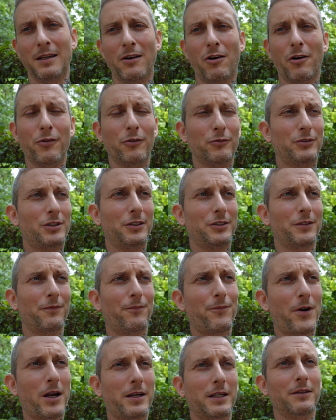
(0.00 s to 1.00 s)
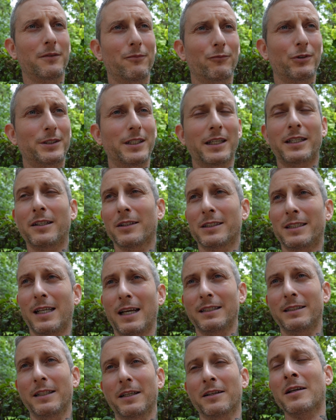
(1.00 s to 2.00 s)
although such a fucking ridiculous
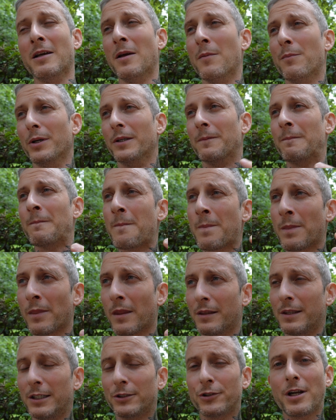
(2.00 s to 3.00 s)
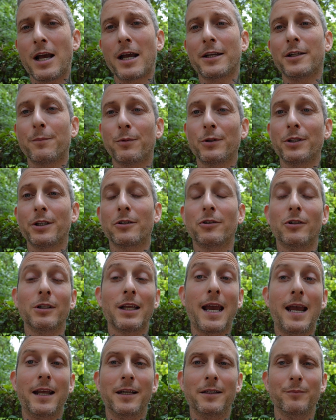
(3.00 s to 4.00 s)
idea, but these are not your political
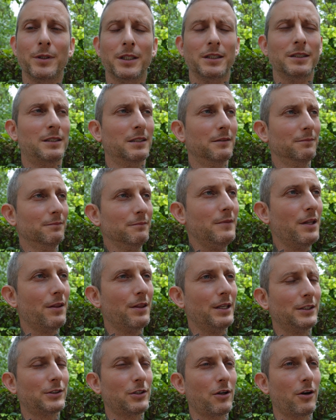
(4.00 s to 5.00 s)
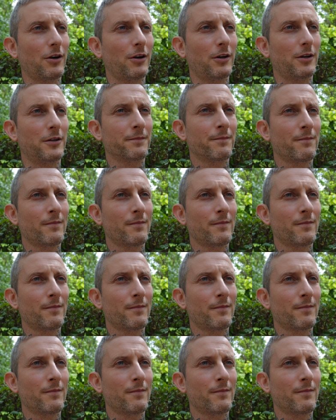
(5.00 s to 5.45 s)
enemies. These are